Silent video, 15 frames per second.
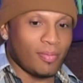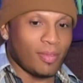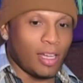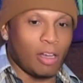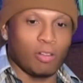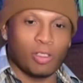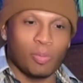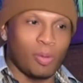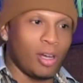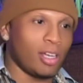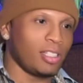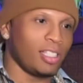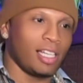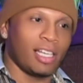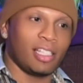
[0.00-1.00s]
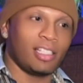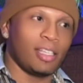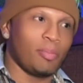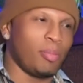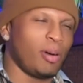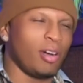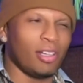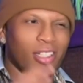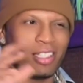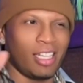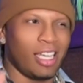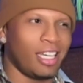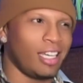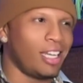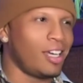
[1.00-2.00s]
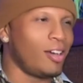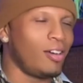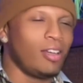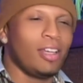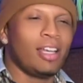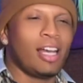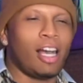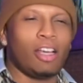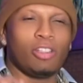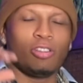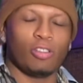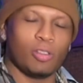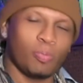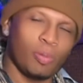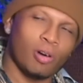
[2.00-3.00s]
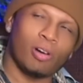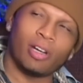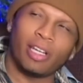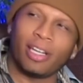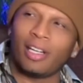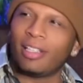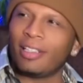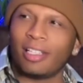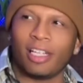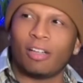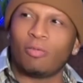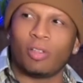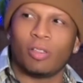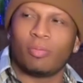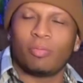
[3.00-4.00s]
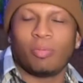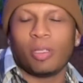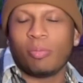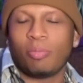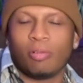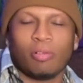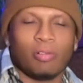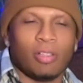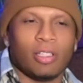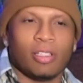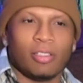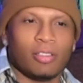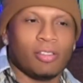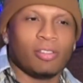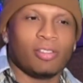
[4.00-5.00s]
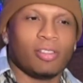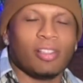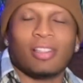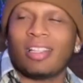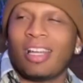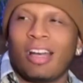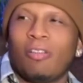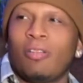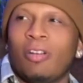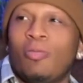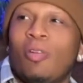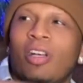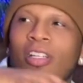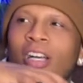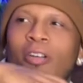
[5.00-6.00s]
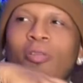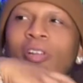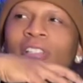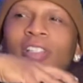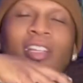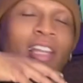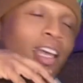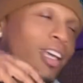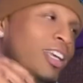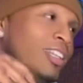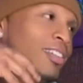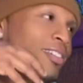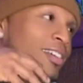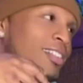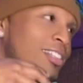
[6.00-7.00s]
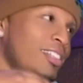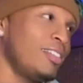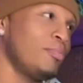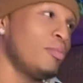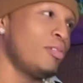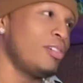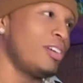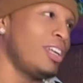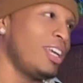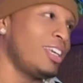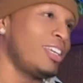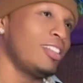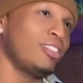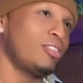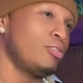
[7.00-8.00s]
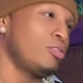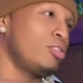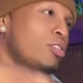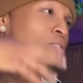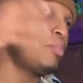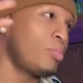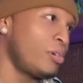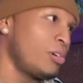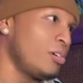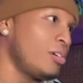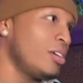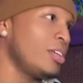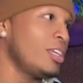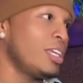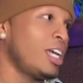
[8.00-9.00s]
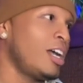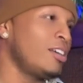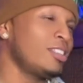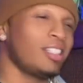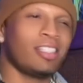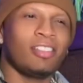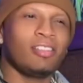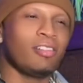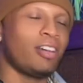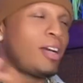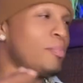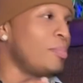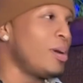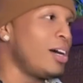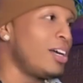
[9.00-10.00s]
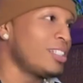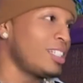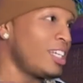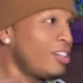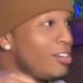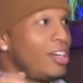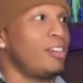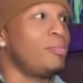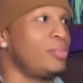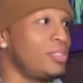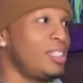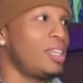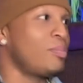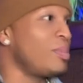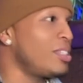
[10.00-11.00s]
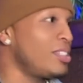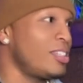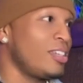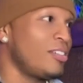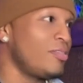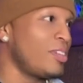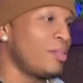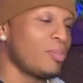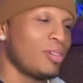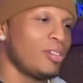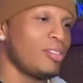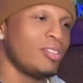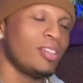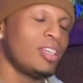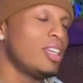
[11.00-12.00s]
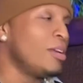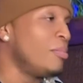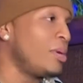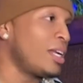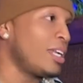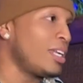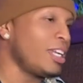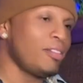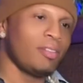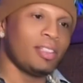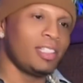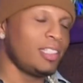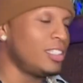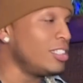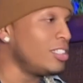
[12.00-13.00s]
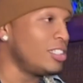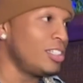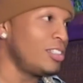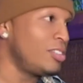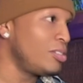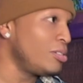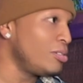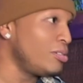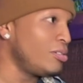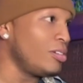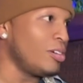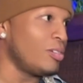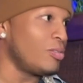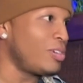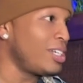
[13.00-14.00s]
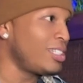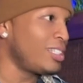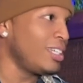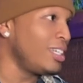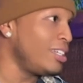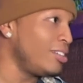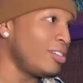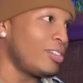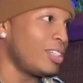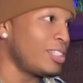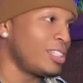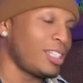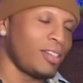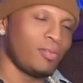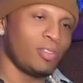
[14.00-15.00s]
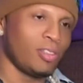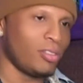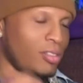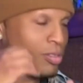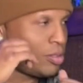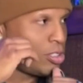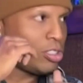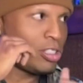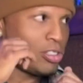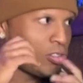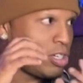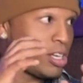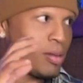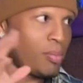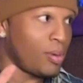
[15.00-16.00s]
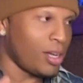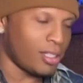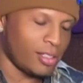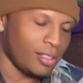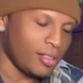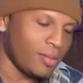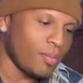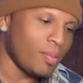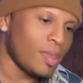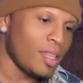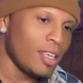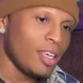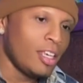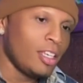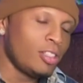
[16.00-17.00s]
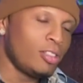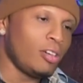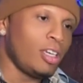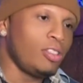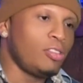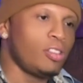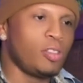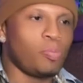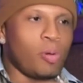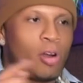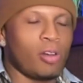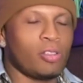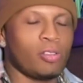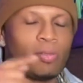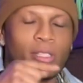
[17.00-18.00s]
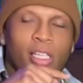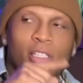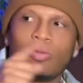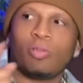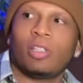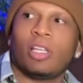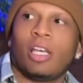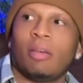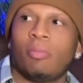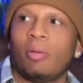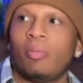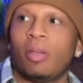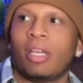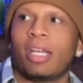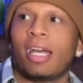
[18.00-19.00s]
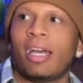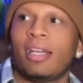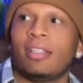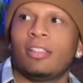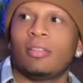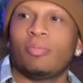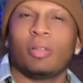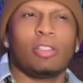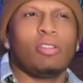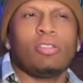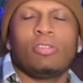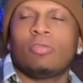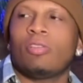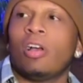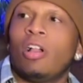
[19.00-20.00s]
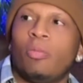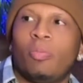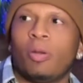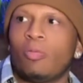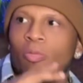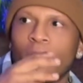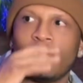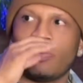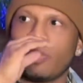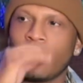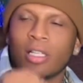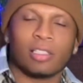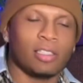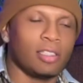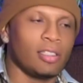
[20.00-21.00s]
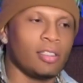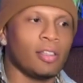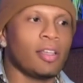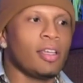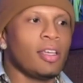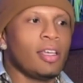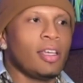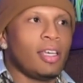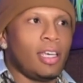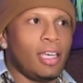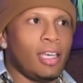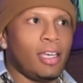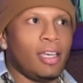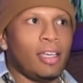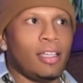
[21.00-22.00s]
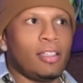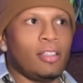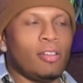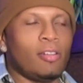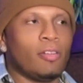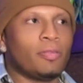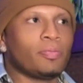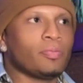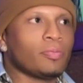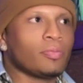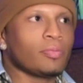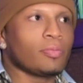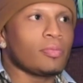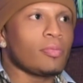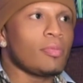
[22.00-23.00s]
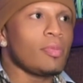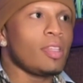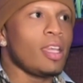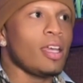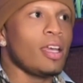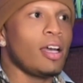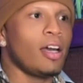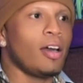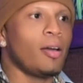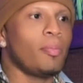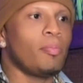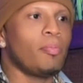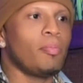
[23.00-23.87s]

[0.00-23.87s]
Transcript: I was boxing, like I said, partying, hanging out. I used to spar here and there with people, and just I wasn't like interested more in like to turn pro. I was like, I box, I know how to protect myself, I'm good, but I never did jiu-jitsu or wrestling, none of that stuff. Just straight up boxing. So I used to spar sometimes with the MMA guys, but just to help them with the boxing, and um,